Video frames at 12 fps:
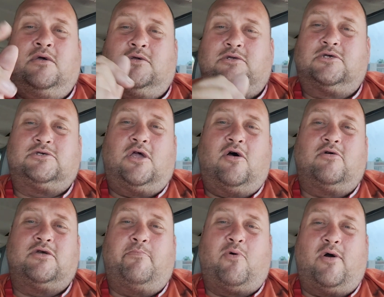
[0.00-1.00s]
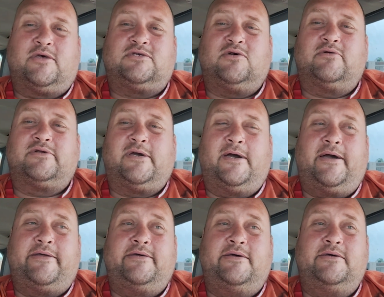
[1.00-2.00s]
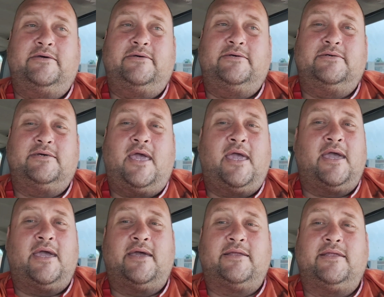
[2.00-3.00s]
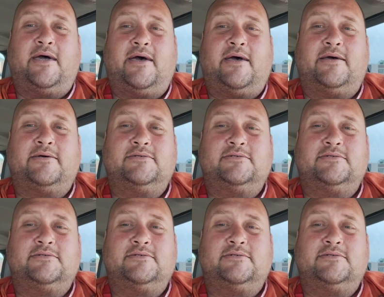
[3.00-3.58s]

just know your boy's doing good. And, uh,